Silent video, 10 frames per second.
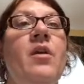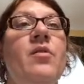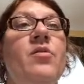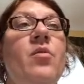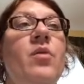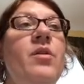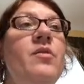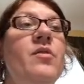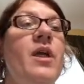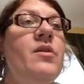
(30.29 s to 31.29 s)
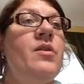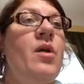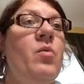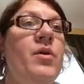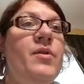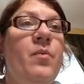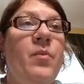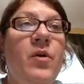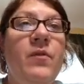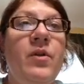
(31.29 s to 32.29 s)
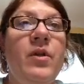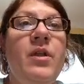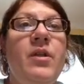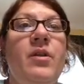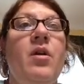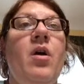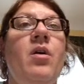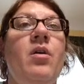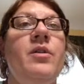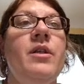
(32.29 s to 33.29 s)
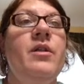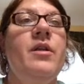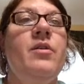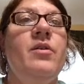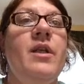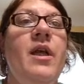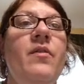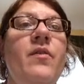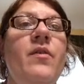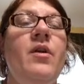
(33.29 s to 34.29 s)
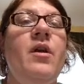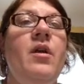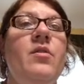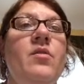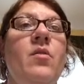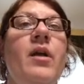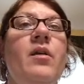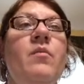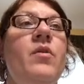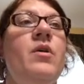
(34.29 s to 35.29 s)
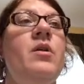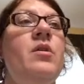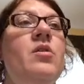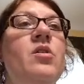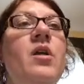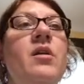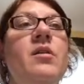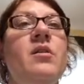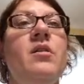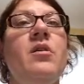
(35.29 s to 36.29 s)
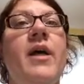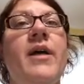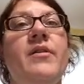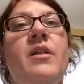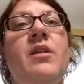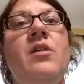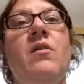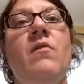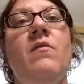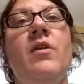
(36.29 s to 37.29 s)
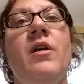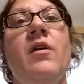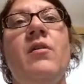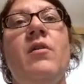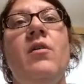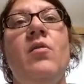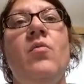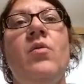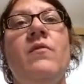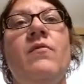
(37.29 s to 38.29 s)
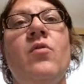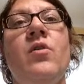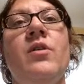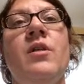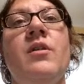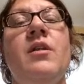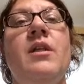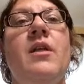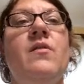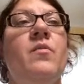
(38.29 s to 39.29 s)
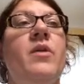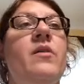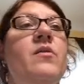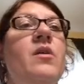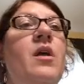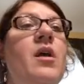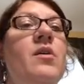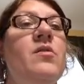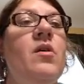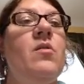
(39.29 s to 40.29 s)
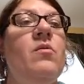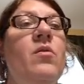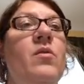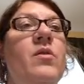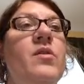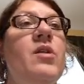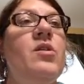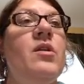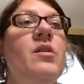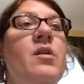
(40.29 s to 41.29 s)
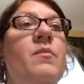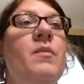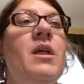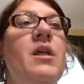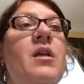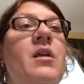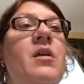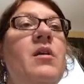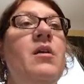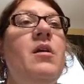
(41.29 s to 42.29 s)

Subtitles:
So in this case, that works out perfectly that they're all to the nearest tenth. So I can put just the last digit over there, which of course is the tenths place. So notice I adjusted in my key,